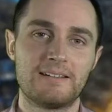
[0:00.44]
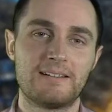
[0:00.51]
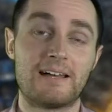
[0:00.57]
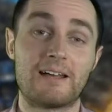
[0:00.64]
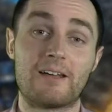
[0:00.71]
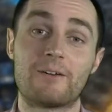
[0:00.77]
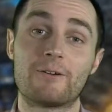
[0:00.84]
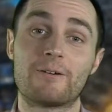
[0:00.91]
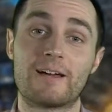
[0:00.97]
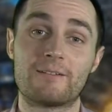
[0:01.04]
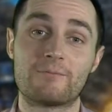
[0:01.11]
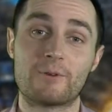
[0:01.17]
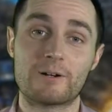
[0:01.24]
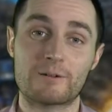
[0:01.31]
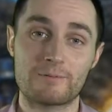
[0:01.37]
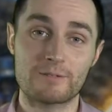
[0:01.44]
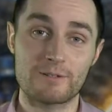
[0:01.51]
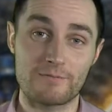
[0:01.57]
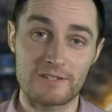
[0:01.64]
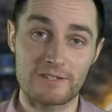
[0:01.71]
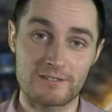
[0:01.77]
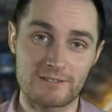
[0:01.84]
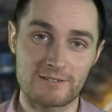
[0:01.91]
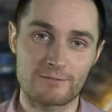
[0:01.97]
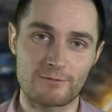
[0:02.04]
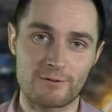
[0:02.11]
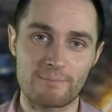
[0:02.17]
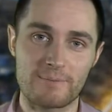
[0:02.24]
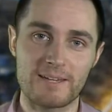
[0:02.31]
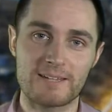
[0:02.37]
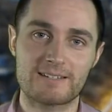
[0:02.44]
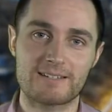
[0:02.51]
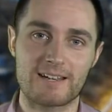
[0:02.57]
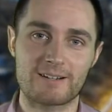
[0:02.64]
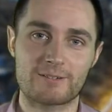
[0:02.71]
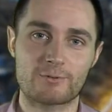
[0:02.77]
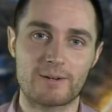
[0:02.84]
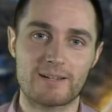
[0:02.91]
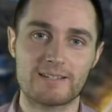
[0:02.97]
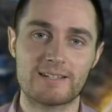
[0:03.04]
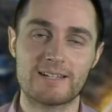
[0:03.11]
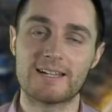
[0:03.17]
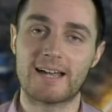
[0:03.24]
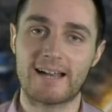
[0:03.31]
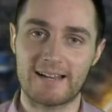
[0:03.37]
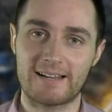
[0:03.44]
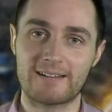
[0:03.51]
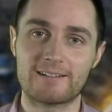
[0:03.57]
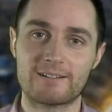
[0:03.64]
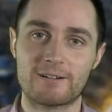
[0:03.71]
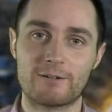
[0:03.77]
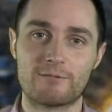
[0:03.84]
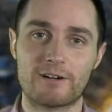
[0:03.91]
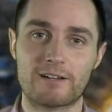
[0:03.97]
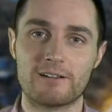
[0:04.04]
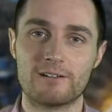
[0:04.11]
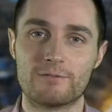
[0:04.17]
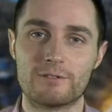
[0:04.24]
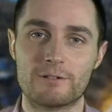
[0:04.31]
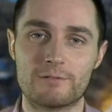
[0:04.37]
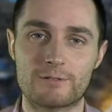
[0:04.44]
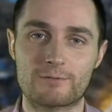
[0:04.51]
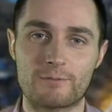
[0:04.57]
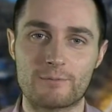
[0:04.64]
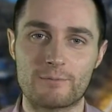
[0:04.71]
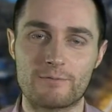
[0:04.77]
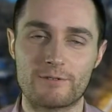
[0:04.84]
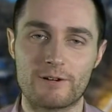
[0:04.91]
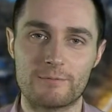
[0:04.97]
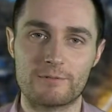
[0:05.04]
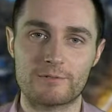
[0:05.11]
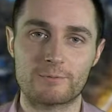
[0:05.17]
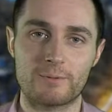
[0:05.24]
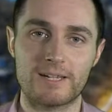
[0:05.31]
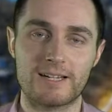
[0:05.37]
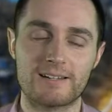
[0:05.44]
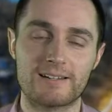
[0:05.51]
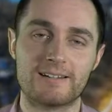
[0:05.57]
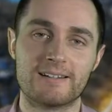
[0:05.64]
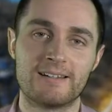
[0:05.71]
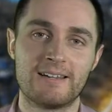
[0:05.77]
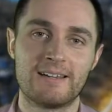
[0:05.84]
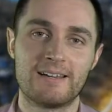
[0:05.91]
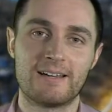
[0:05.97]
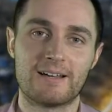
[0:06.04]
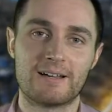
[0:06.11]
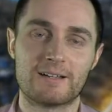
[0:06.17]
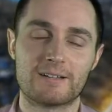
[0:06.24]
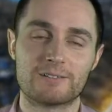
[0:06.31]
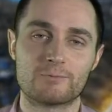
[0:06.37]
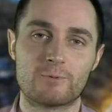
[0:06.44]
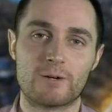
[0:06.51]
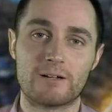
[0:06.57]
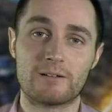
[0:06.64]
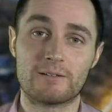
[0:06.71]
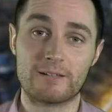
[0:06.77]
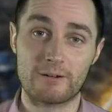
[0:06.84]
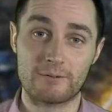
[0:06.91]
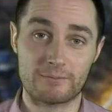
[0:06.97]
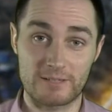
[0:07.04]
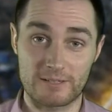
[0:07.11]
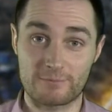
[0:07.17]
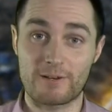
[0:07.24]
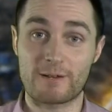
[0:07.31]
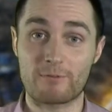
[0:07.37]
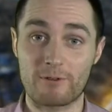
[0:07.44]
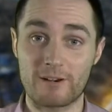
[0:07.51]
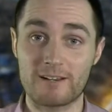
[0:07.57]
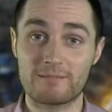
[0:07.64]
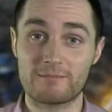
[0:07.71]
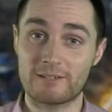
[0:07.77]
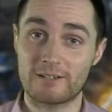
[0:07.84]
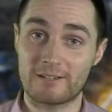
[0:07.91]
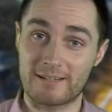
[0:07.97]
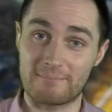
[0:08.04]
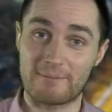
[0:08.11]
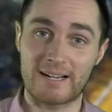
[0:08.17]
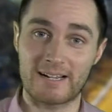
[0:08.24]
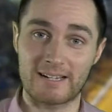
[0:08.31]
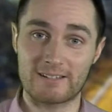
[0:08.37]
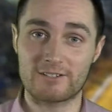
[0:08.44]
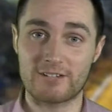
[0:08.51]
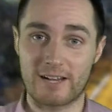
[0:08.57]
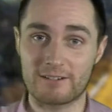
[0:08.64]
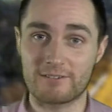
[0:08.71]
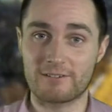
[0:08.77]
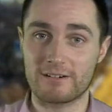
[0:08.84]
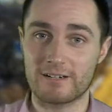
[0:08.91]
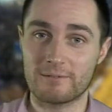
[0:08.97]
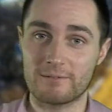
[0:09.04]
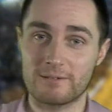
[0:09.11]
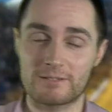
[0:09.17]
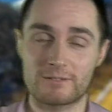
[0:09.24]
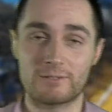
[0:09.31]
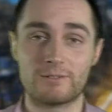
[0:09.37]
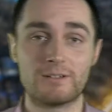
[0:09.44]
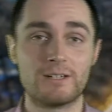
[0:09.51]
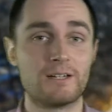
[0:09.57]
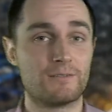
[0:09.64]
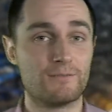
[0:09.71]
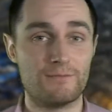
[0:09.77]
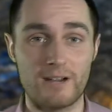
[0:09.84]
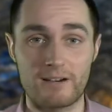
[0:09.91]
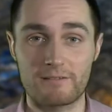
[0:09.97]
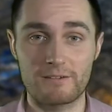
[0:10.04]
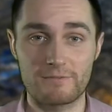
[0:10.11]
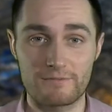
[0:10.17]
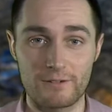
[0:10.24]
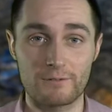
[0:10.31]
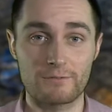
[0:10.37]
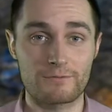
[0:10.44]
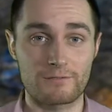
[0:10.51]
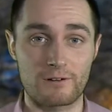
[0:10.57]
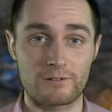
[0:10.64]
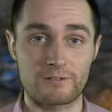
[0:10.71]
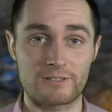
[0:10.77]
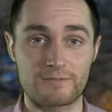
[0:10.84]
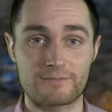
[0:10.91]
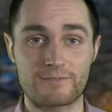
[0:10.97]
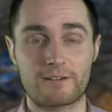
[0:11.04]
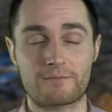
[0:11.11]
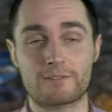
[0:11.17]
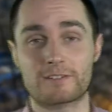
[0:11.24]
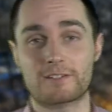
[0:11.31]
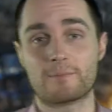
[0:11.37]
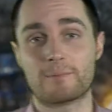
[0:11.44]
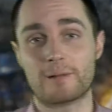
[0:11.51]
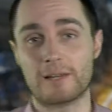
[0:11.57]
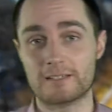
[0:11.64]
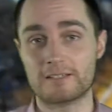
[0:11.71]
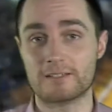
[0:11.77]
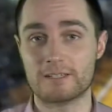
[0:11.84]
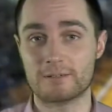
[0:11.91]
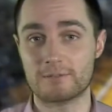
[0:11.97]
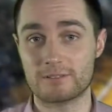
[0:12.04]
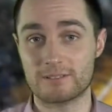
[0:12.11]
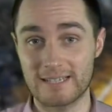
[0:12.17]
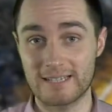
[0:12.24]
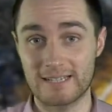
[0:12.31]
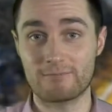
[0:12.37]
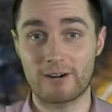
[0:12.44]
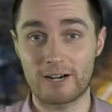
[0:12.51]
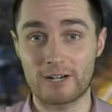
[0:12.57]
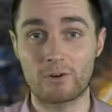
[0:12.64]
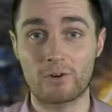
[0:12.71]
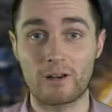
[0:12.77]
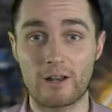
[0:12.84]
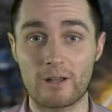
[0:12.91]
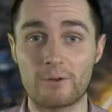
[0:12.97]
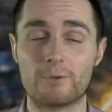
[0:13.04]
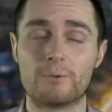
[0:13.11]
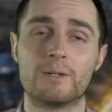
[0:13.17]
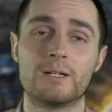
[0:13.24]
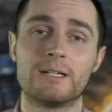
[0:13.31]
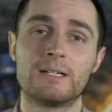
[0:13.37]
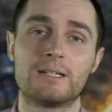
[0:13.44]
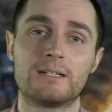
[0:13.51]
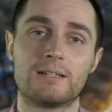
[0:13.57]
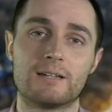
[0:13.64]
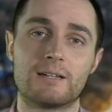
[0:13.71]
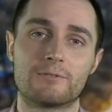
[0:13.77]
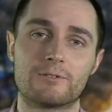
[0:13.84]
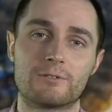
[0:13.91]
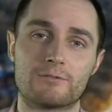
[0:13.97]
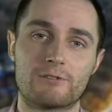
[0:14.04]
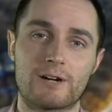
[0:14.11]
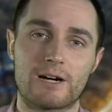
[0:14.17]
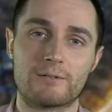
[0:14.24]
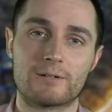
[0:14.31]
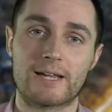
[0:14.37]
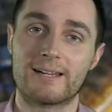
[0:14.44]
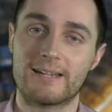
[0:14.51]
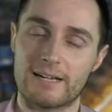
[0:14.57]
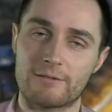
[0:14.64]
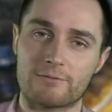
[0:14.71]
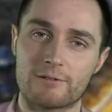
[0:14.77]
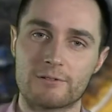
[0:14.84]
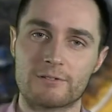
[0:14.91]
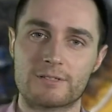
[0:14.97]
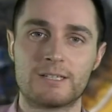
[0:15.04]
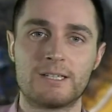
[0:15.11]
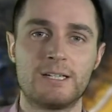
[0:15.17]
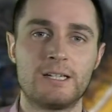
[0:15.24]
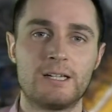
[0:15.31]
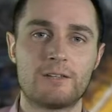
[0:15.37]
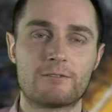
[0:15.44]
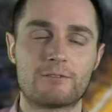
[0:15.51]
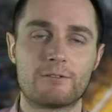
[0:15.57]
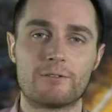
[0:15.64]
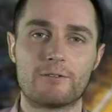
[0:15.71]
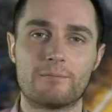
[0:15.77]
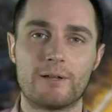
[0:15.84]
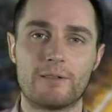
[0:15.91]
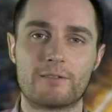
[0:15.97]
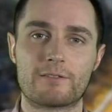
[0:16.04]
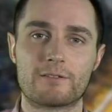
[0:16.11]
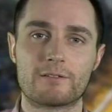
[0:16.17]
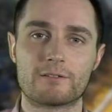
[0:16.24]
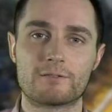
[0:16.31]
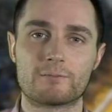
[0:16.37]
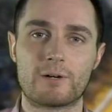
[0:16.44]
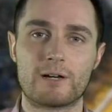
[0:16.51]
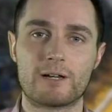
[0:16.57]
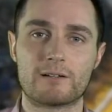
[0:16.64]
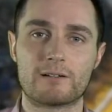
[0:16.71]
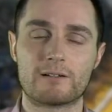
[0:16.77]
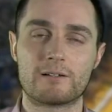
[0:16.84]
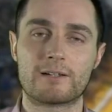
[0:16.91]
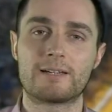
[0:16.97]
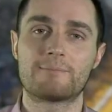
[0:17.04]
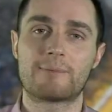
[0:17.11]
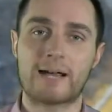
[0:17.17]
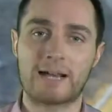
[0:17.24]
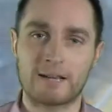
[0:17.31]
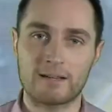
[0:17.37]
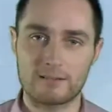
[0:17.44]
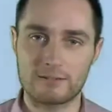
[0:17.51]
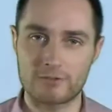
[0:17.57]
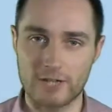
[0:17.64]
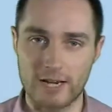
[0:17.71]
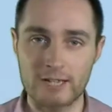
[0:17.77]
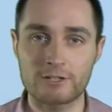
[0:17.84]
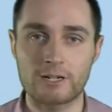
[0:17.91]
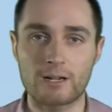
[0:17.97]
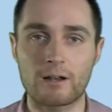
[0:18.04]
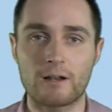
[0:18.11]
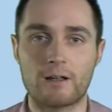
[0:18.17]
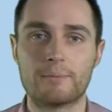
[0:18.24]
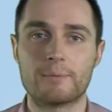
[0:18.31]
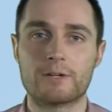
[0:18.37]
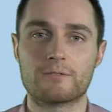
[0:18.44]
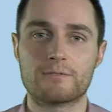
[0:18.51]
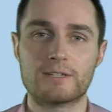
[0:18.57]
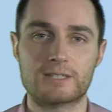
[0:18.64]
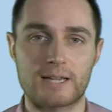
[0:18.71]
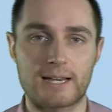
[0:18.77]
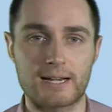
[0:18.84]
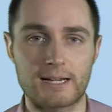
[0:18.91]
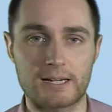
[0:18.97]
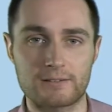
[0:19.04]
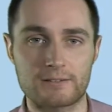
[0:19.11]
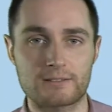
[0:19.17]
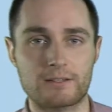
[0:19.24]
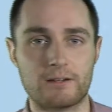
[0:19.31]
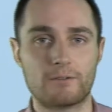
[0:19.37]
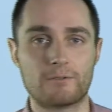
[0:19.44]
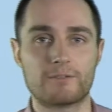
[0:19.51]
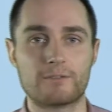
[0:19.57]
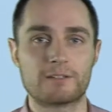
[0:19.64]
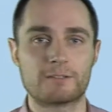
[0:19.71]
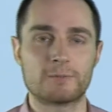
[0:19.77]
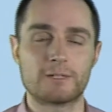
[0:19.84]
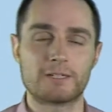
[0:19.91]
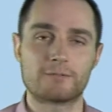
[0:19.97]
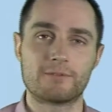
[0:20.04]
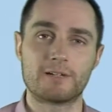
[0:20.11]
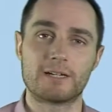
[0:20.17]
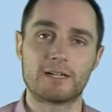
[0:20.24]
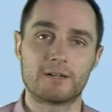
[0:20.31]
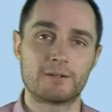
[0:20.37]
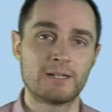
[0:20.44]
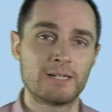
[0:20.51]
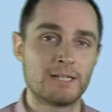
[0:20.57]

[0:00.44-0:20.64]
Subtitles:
Hello and welcome to visitors from Beat Tech 20 and our regular viewers from Farmers Weekly as well. Now it's February, we're looking back at January, we saw very few frosts. In fact, for some places it was near record low levels of ground and air frost through the month as well. And looking back at the changing climate of East Anglia to start off this week's video,